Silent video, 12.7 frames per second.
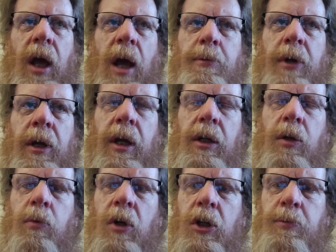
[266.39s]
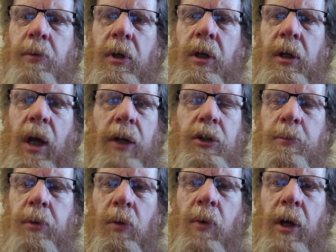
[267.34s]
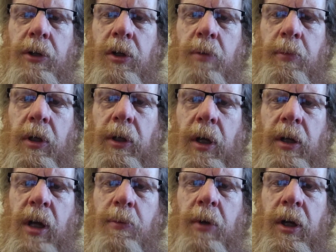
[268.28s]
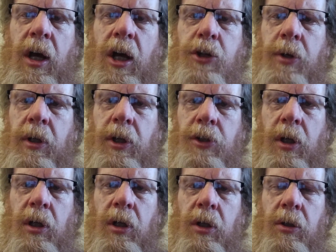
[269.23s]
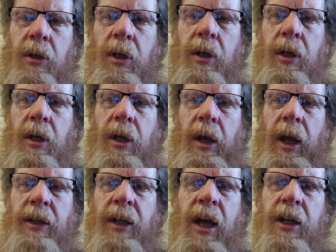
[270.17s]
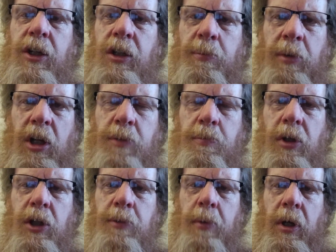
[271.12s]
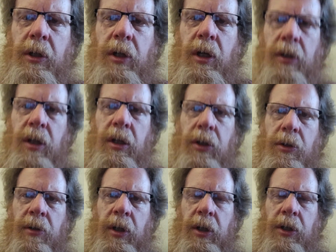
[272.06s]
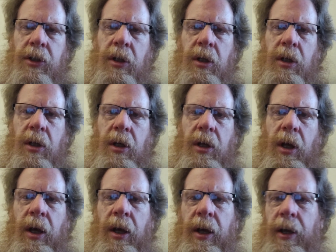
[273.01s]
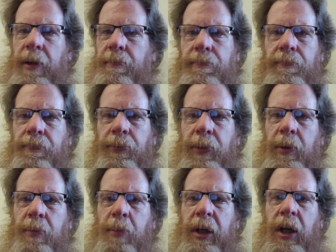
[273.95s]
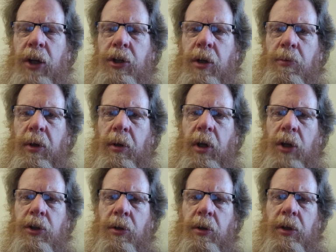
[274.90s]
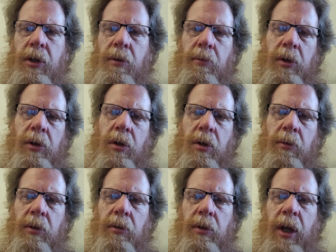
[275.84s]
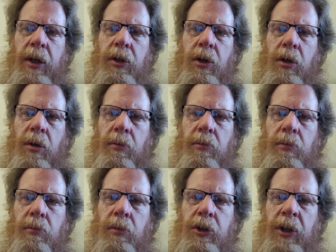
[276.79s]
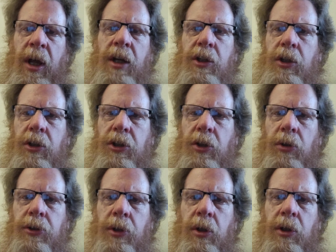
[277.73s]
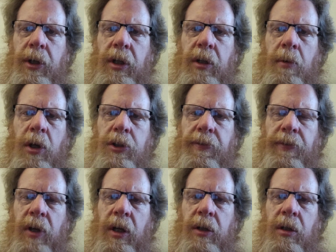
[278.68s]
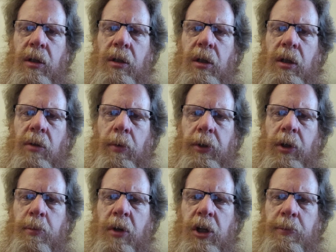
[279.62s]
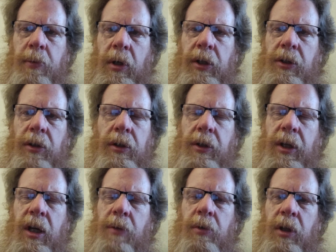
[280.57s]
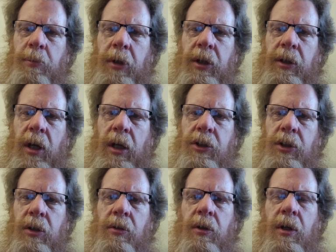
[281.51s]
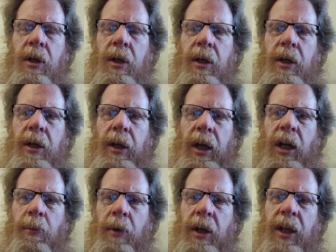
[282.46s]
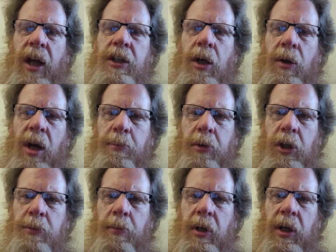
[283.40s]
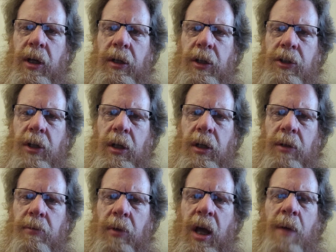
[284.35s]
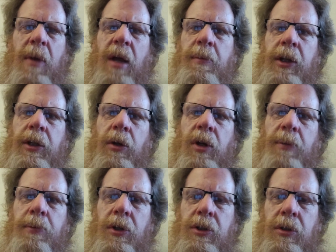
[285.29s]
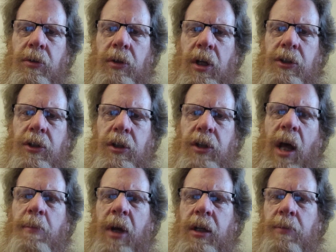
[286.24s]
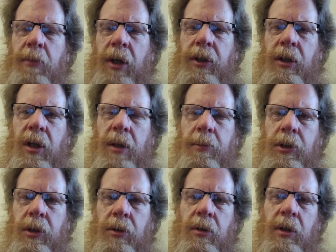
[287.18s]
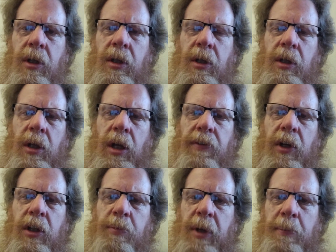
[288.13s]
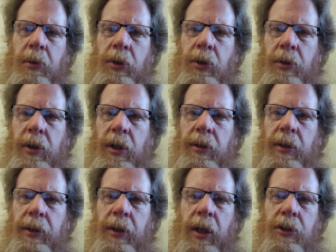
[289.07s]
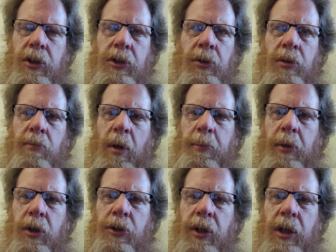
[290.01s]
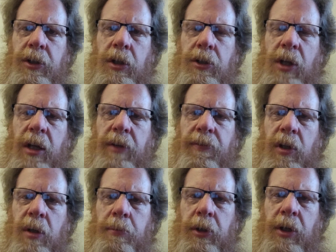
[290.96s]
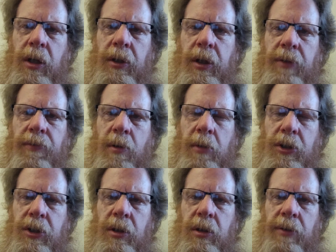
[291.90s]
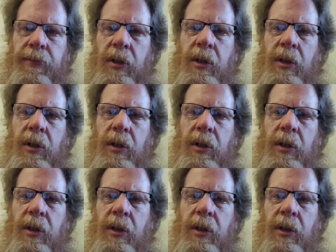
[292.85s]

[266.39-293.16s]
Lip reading: I bring in the work sprayer, I just put water in the bucket, and I rehydrate as I go. And that is the best pre-spray technique there is. Because you're letting your stains and soil get emulsified with your pre-spray. You can't really beat that. So anyway, that's how I pre-spray, and it's I may be the only person who does this. I made the method up, so if other people are doing it, they're just doing it by pure chance because I developed the technique for myself.